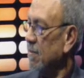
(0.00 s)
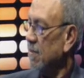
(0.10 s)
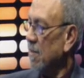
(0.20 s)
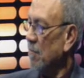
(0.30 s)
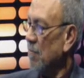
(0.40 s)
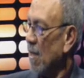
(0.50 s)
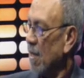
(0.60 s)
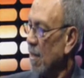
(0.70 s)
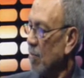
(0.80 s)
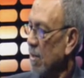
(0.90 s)
See
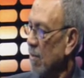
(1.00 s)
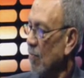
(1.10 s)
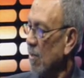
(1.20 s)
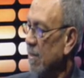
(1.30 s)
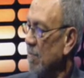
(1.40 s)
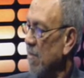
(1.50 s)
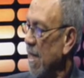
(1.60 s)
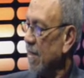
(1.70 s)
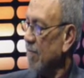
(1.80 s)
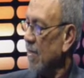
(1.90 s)
but what
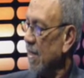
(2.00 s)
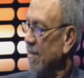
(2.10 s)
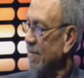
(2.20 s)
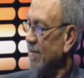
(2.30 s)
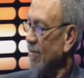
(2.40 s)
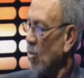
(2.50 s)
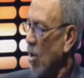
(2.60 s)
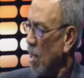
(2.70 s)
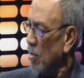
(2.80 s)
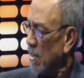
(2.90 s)
impact will it or
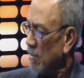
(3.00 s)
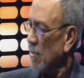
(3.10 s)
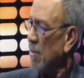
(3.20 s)
how it will